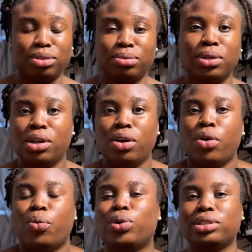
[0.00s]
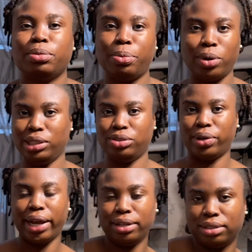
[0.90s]
So what's the point,
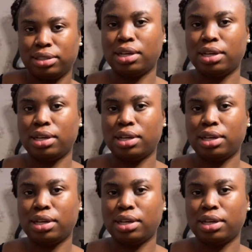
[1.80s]
right?